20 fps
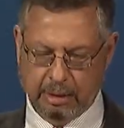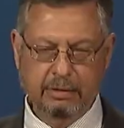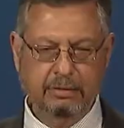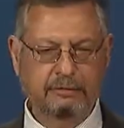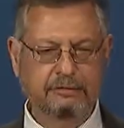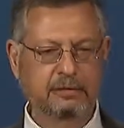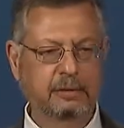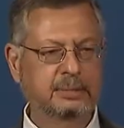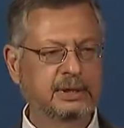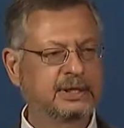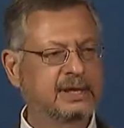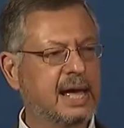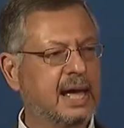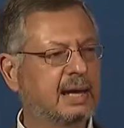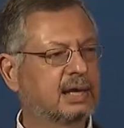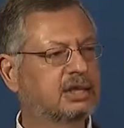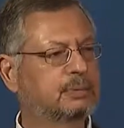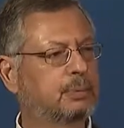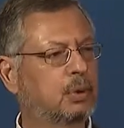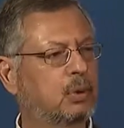From a
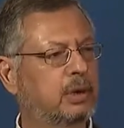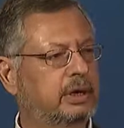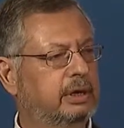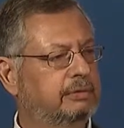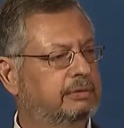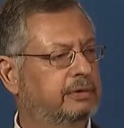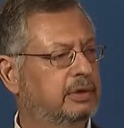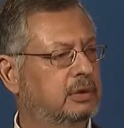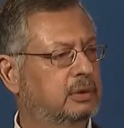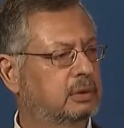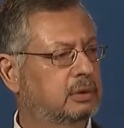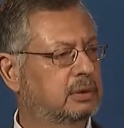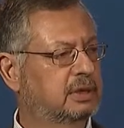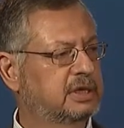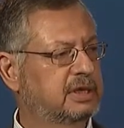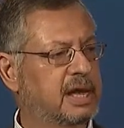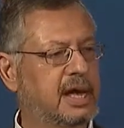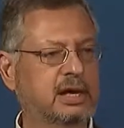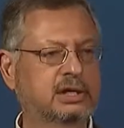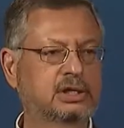tax point of view,
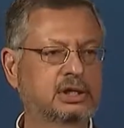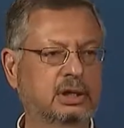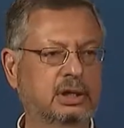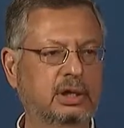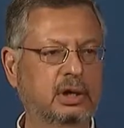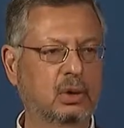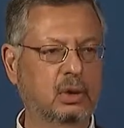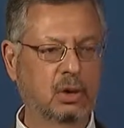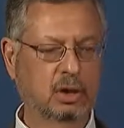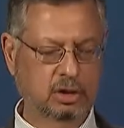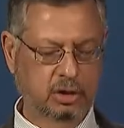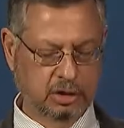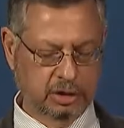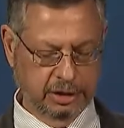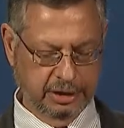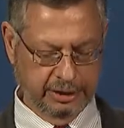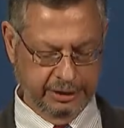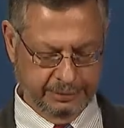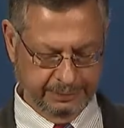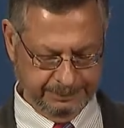it's actually all
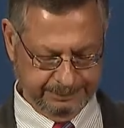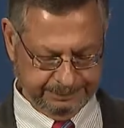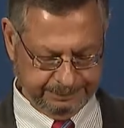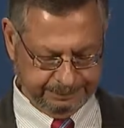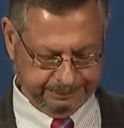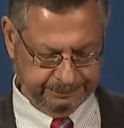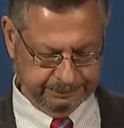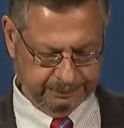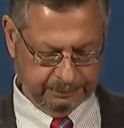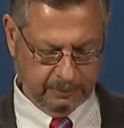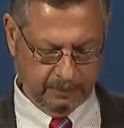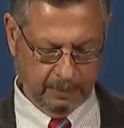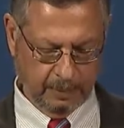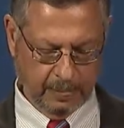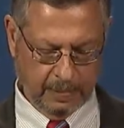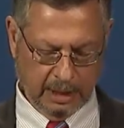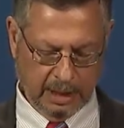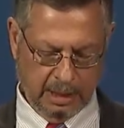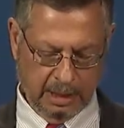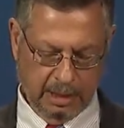good.
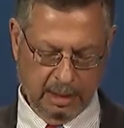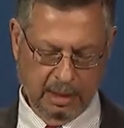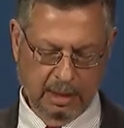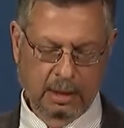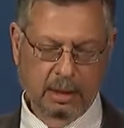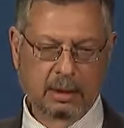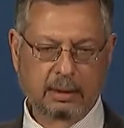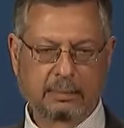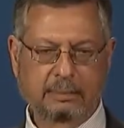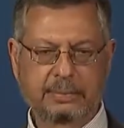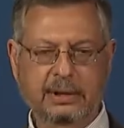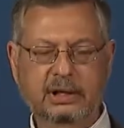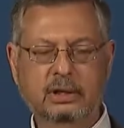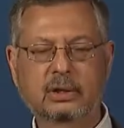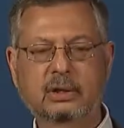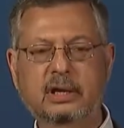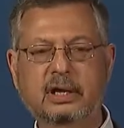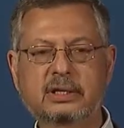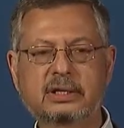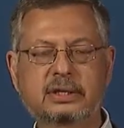
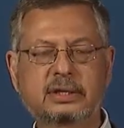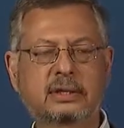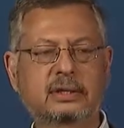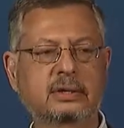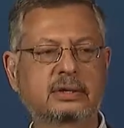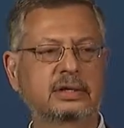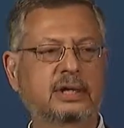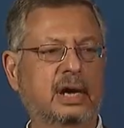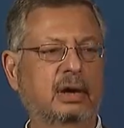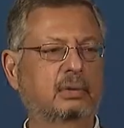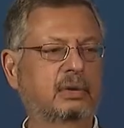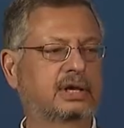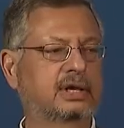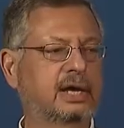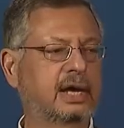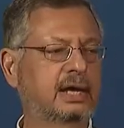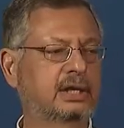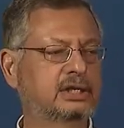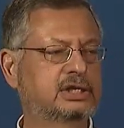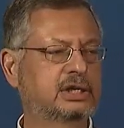Because there's a
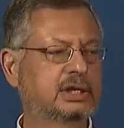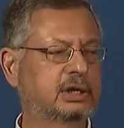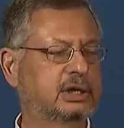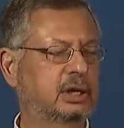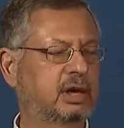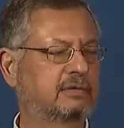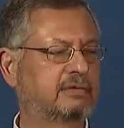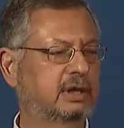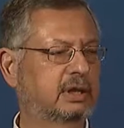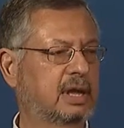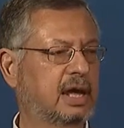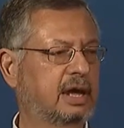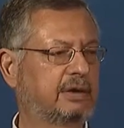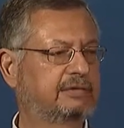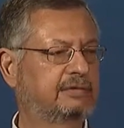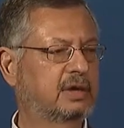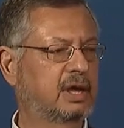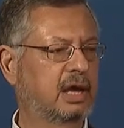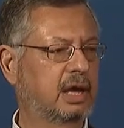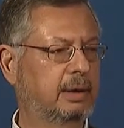retention of a
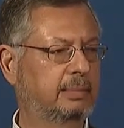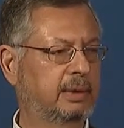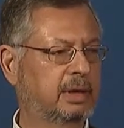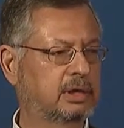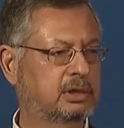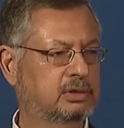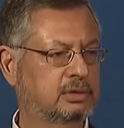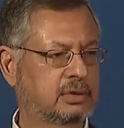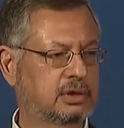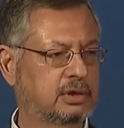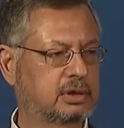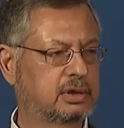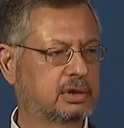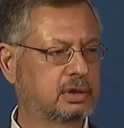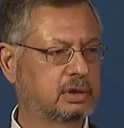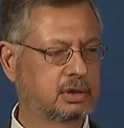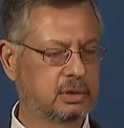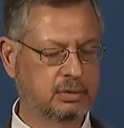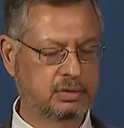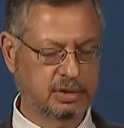lifetime interest
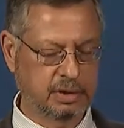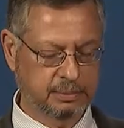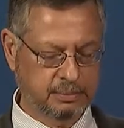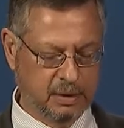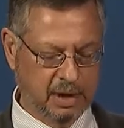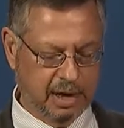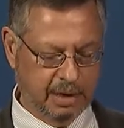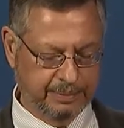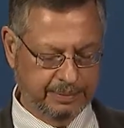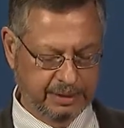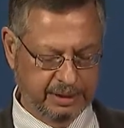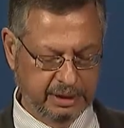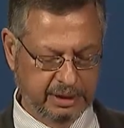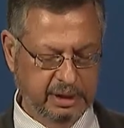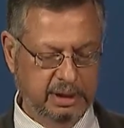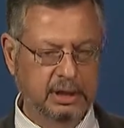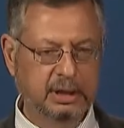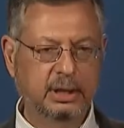to use the property,